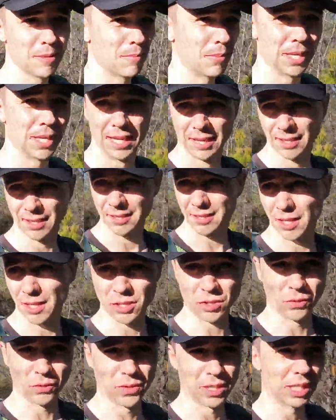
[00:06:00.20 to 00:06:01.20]
But yeah, the
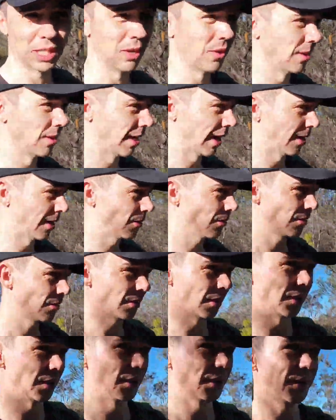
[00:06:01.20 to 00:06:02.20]
sun's obviously going down,
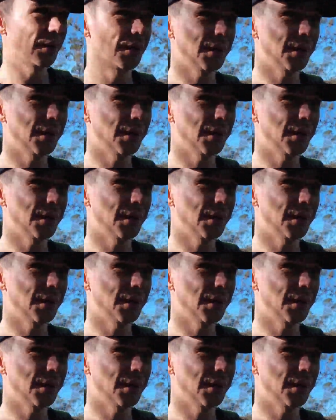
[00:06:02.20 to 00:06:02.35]
so